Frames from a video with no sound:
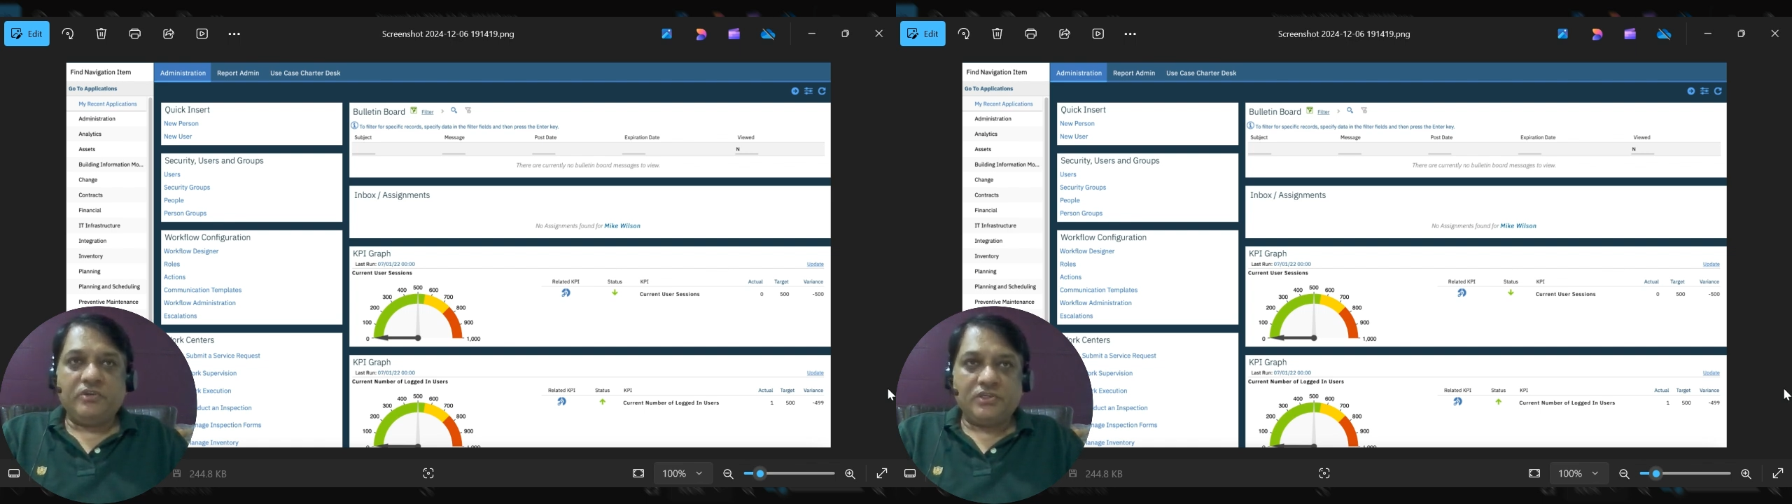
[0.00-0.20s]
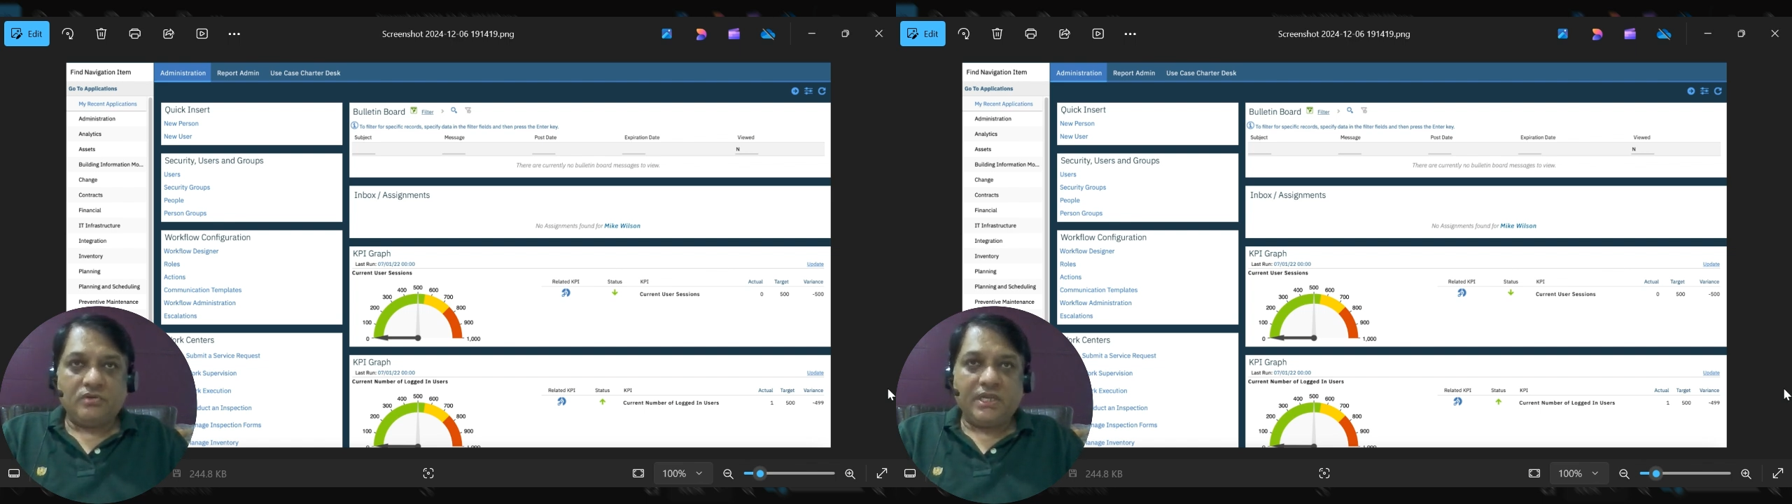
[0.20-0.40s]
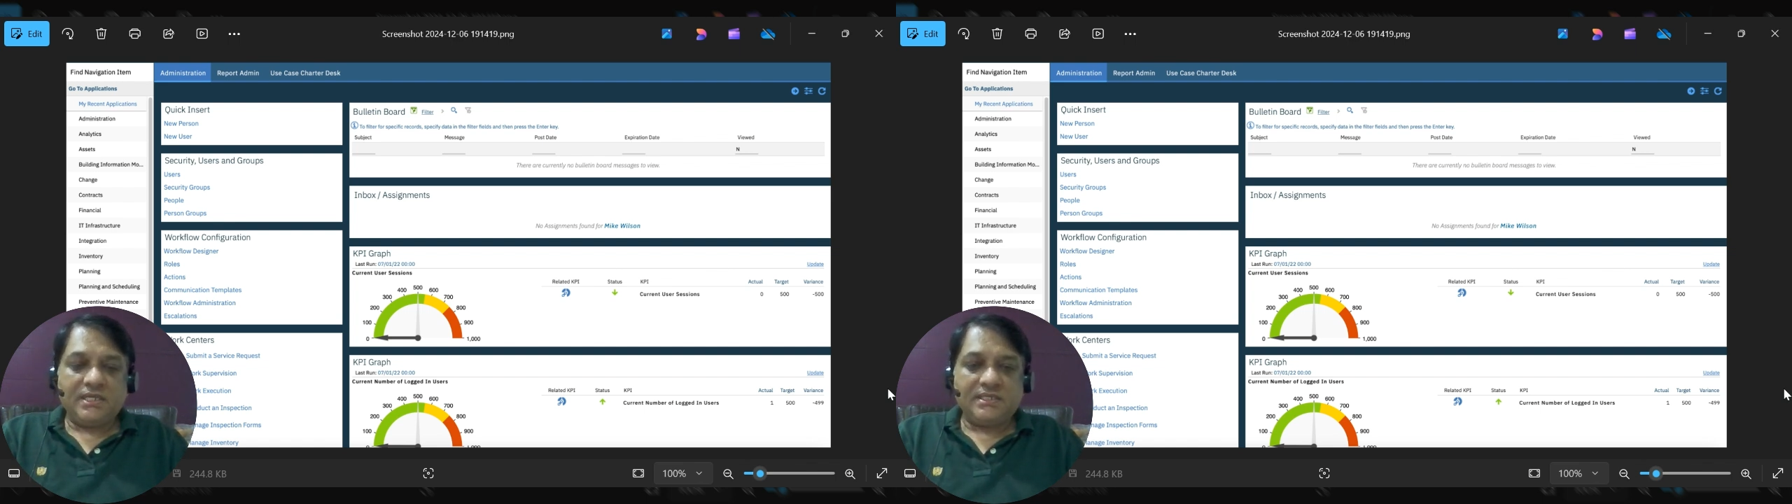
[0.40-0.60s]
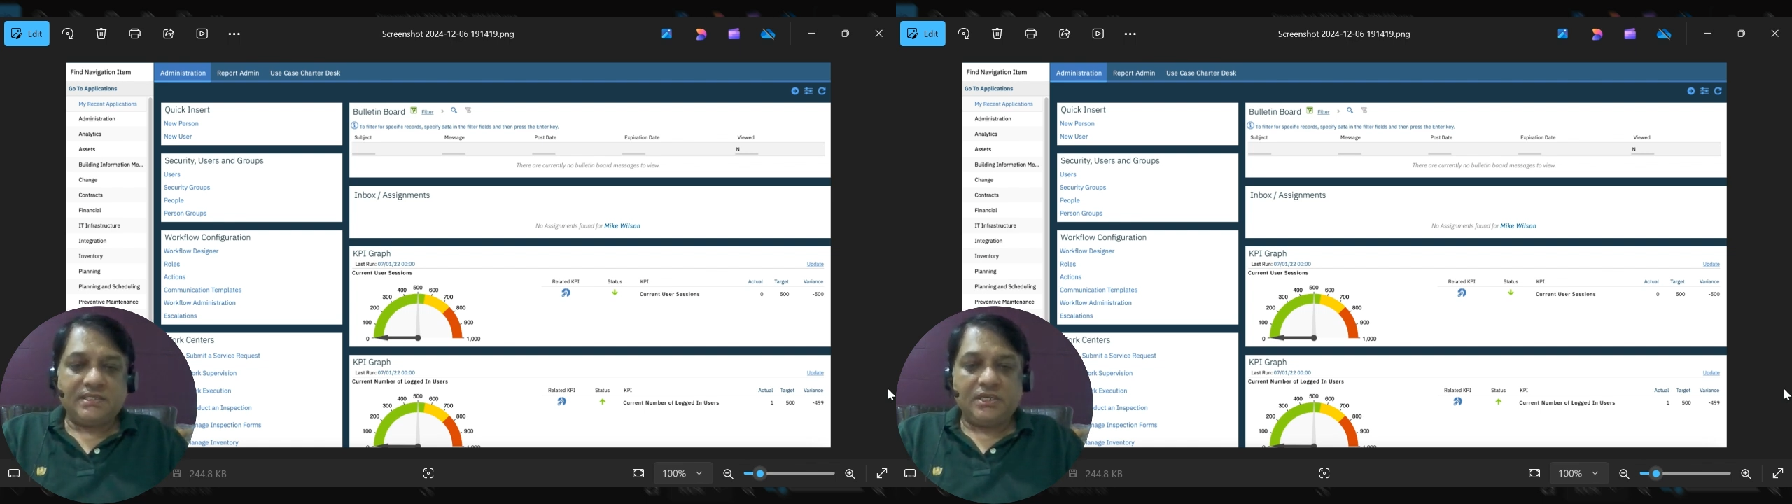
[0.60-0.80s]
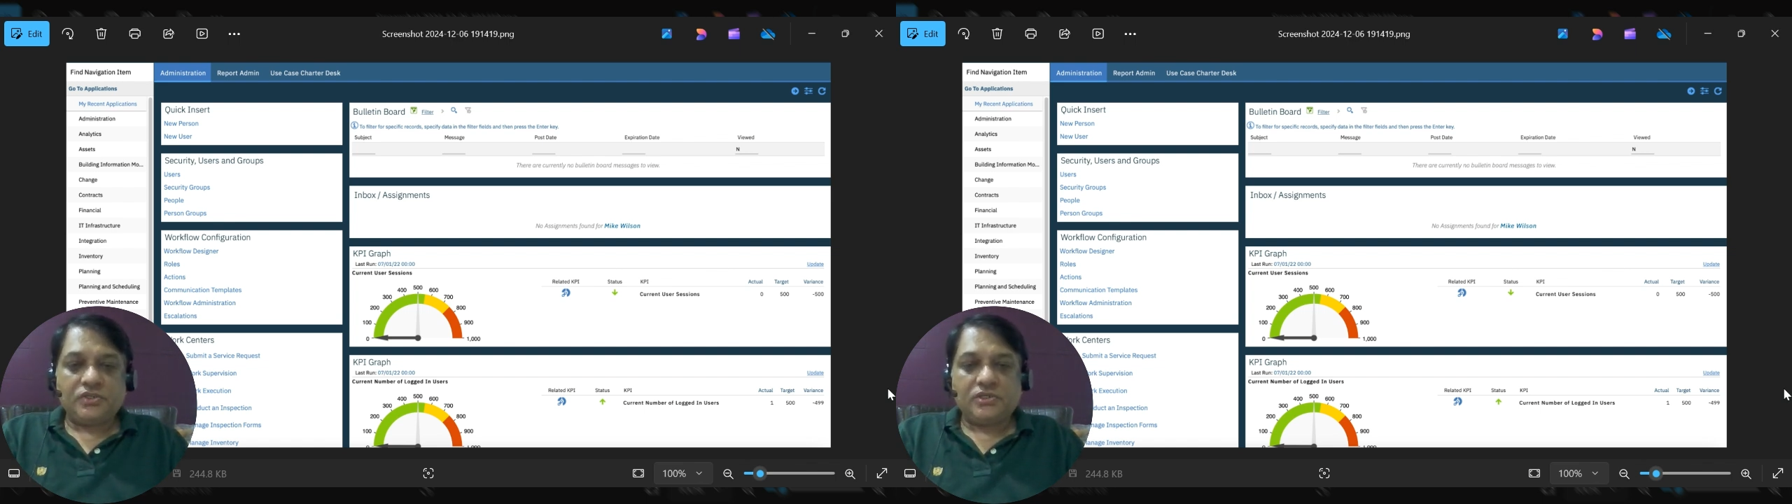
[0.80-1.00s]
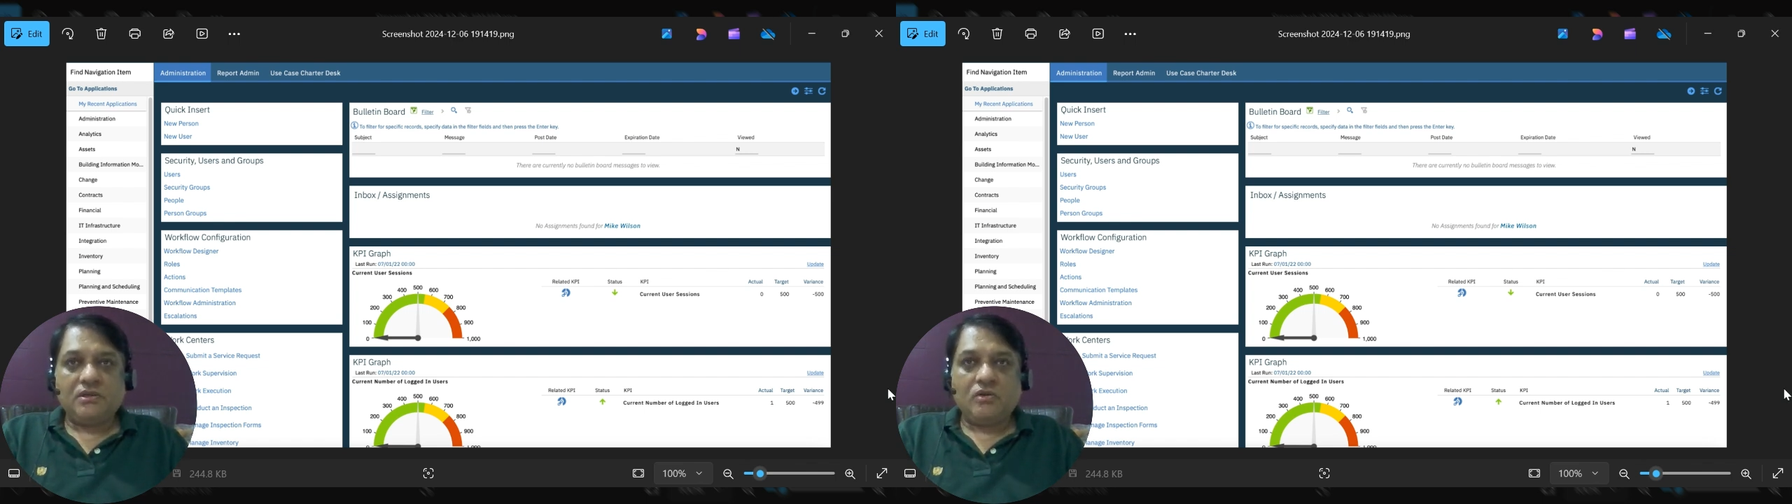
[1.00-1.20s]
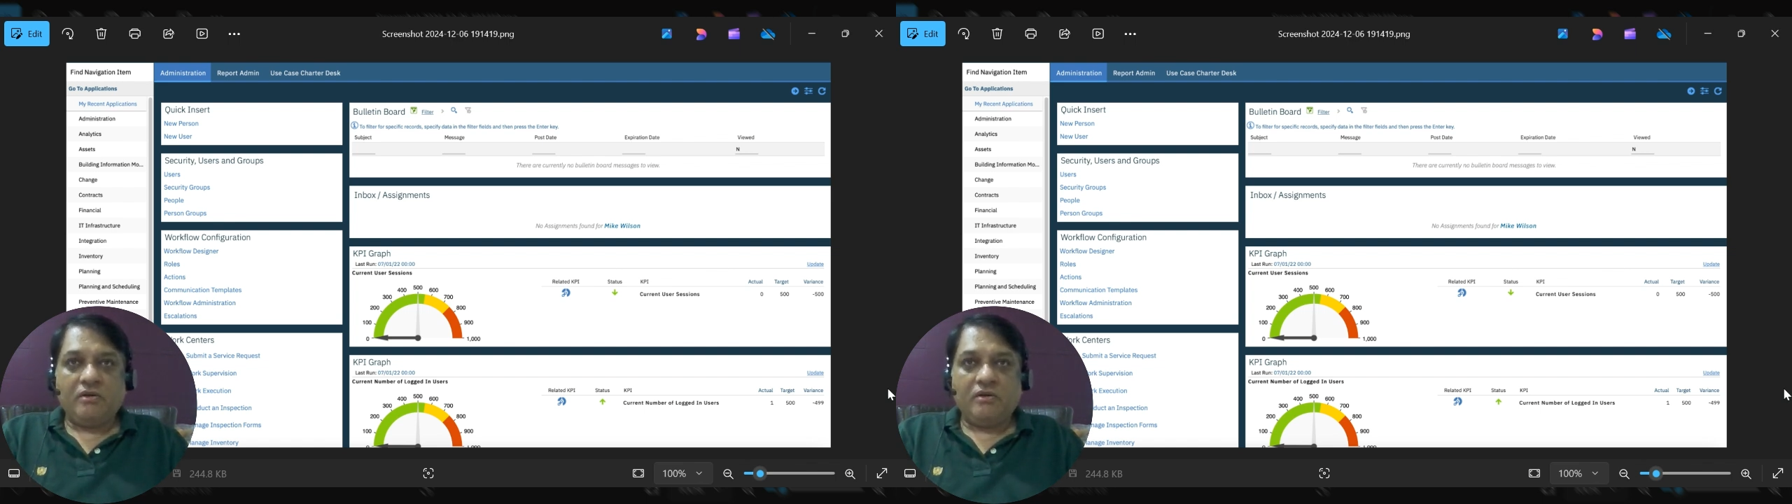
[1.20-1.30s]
visualization